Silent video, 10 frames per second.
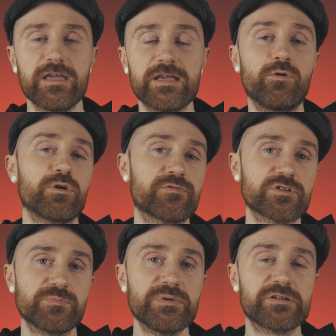in order for
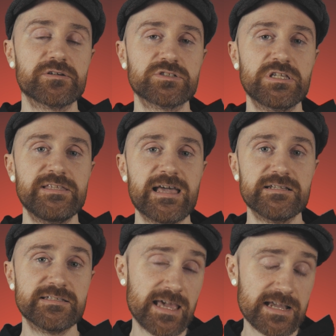speakers to
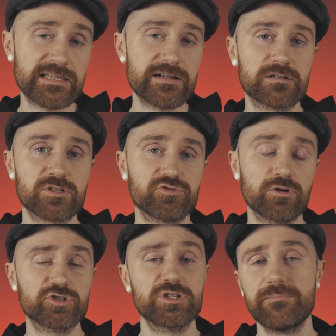then take their construction